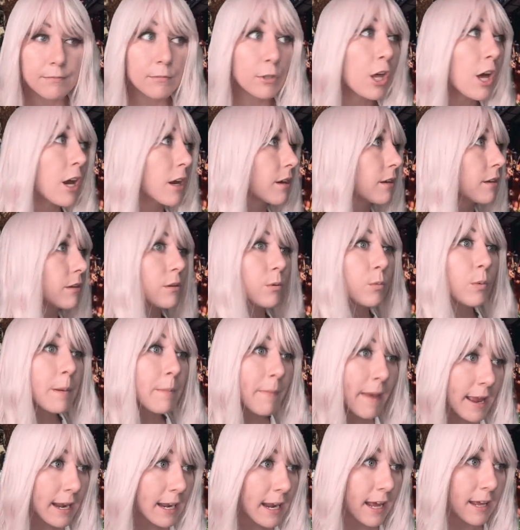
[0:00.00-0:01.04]
look, we
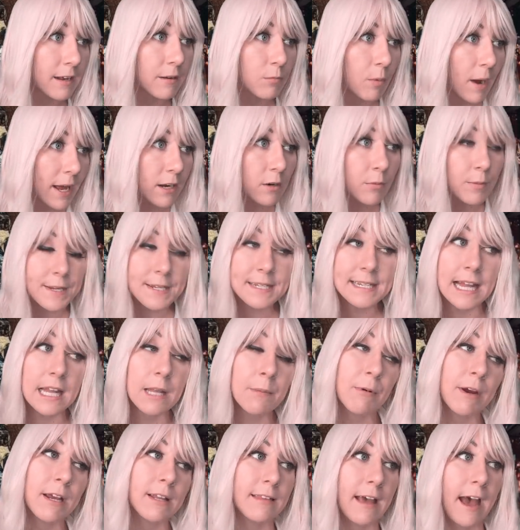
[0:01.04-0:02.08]
made it. Why don't we
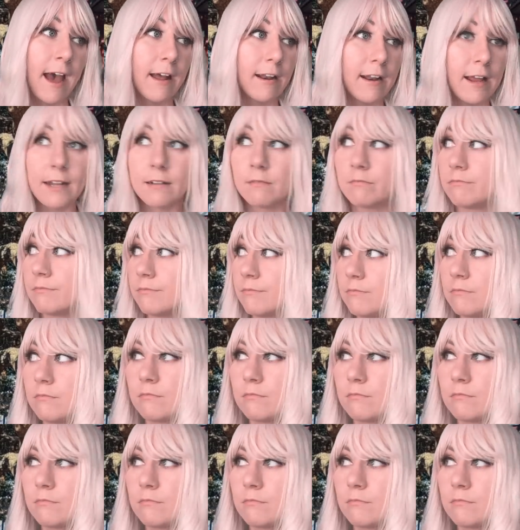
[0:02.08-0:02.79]
celebrate that and